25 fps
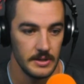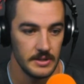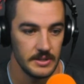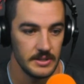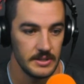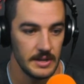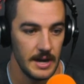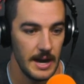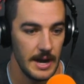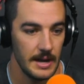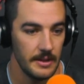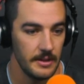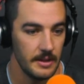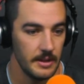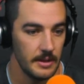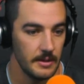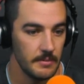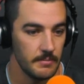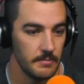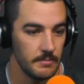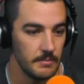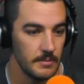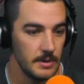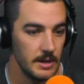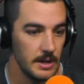sad that
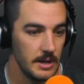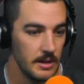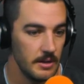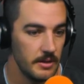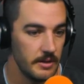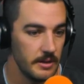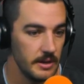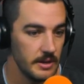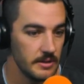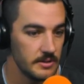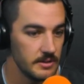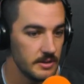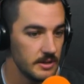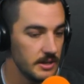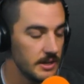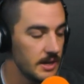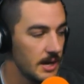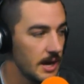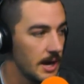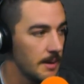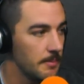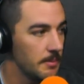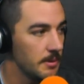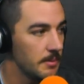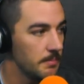he thinks that he
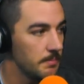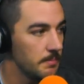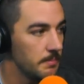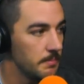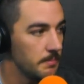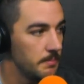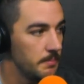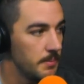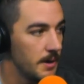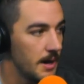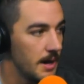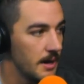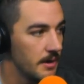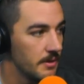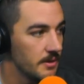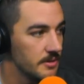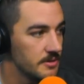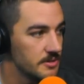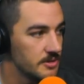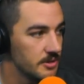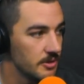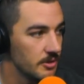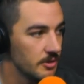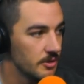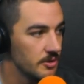can't be part of the
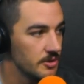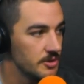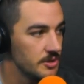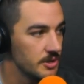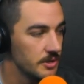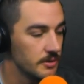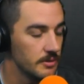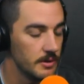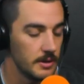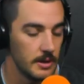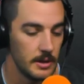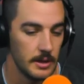solution